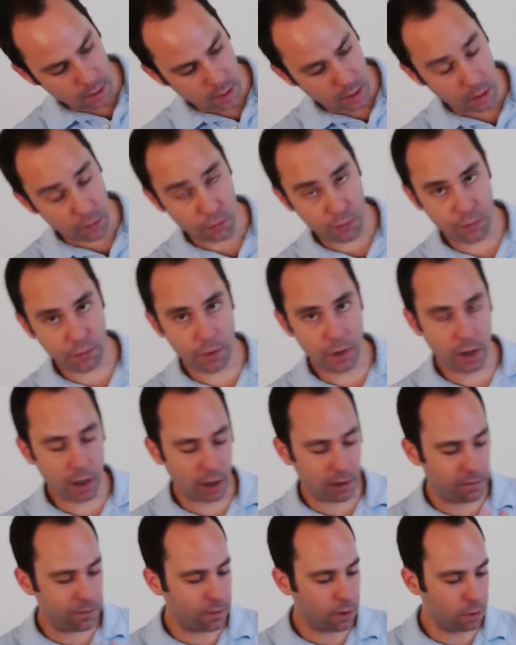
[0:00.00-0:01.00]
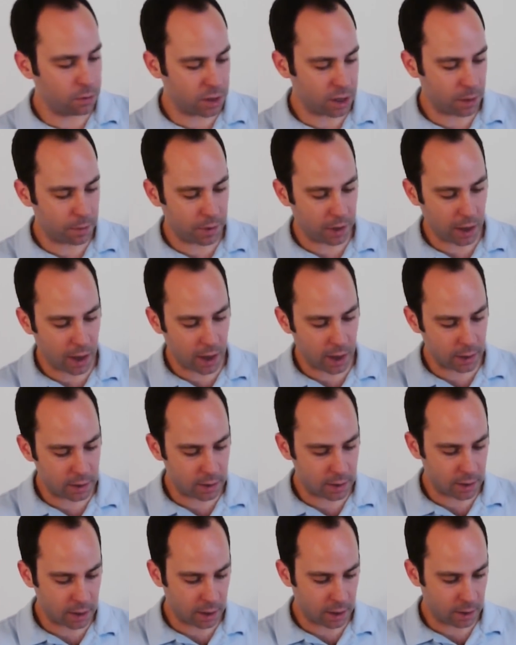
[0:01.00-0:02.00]
It really foams up a
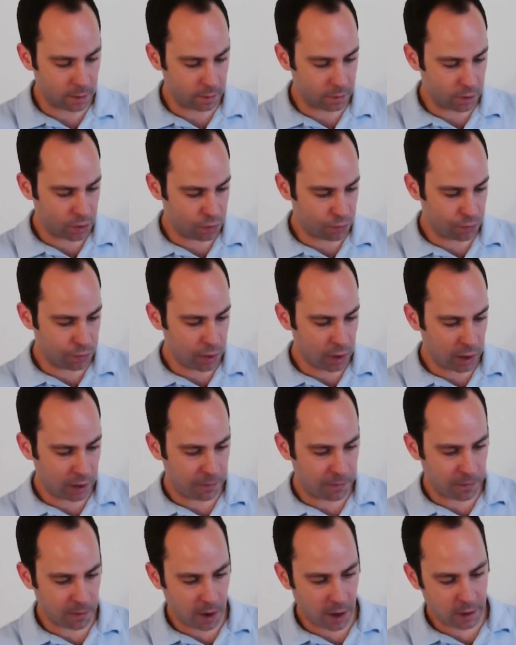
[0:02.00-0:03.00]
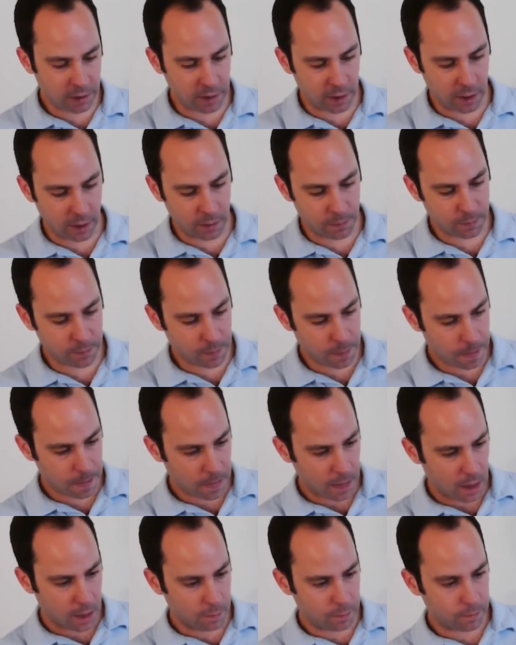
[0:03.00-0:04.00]
lot. It's really frothy.
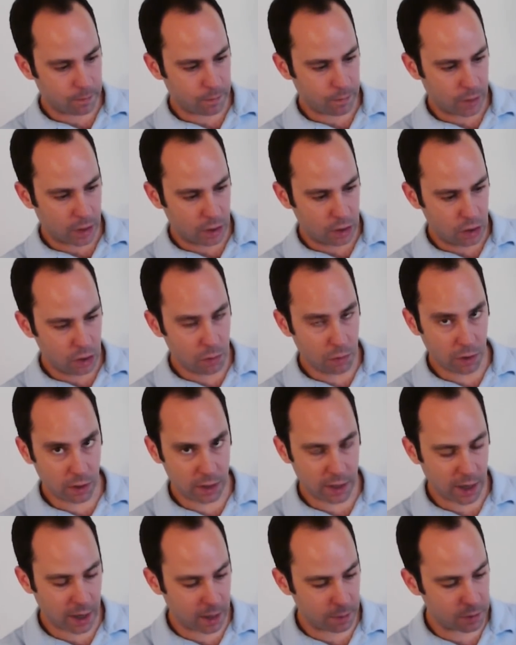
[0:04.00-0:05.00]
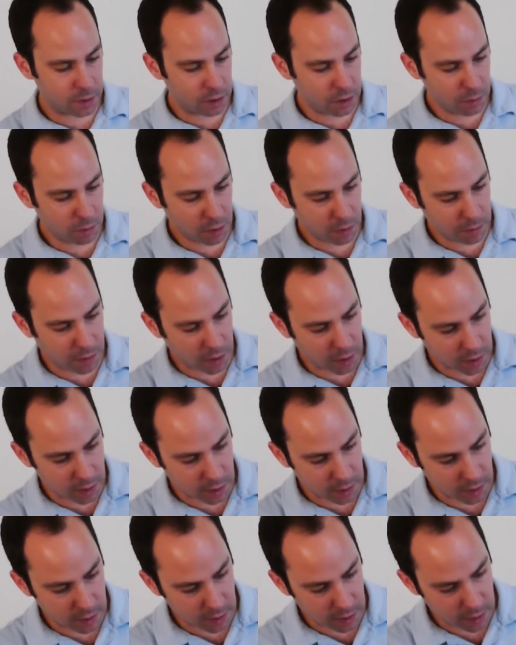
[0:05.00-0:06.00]
Two more times, 2 more
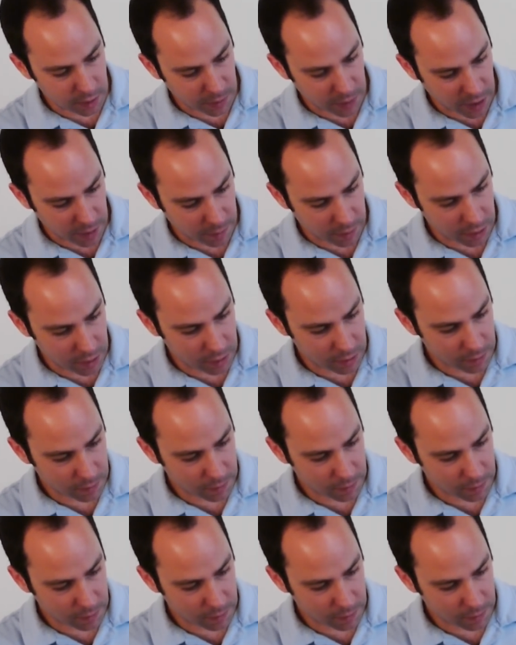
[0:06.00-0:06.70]
pulses. Let's see what happens.